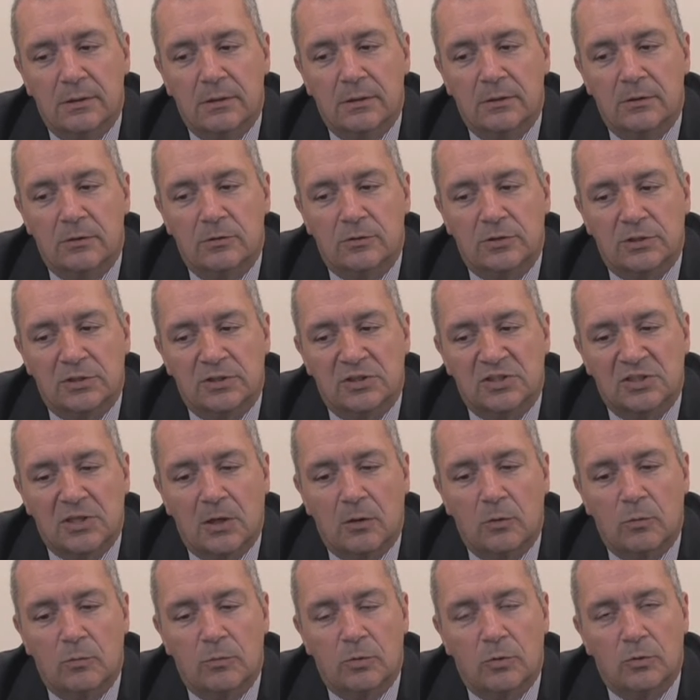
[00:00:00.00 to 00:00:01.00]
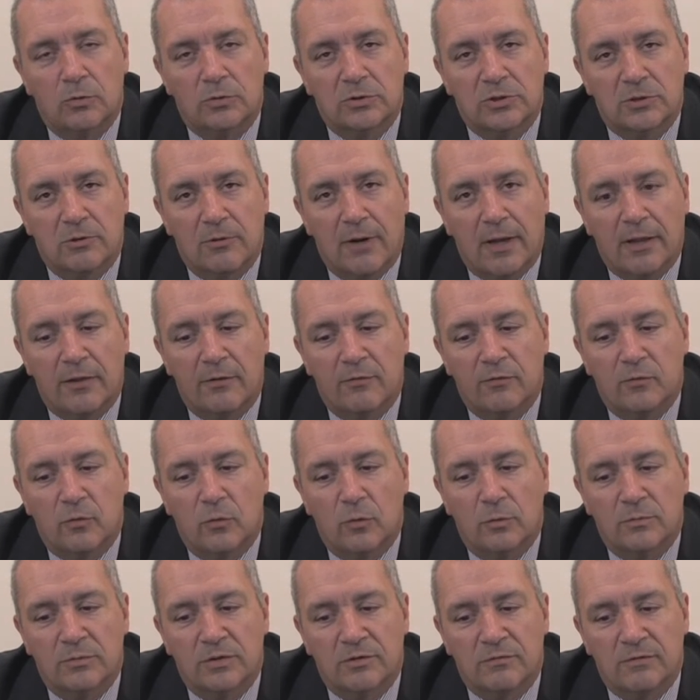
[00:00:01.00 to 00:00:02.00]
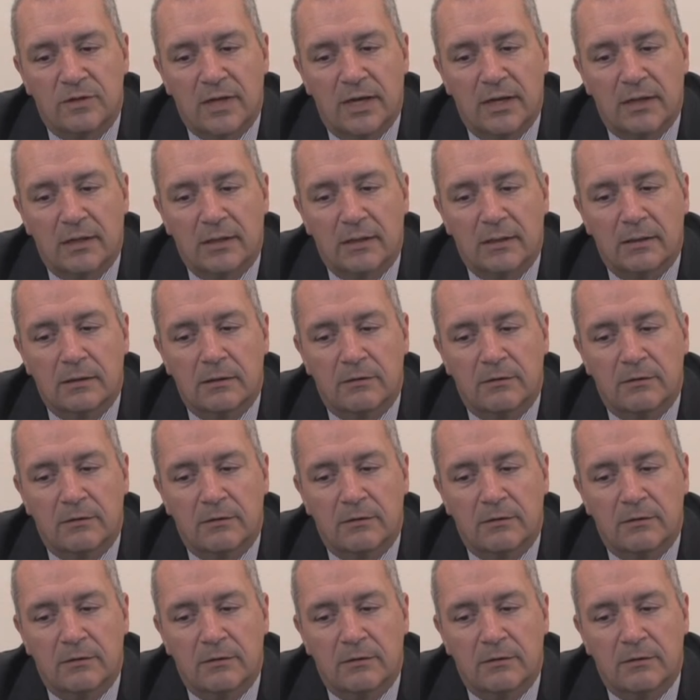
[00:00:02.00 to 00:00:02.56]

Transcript: using sole boards or other forms of decking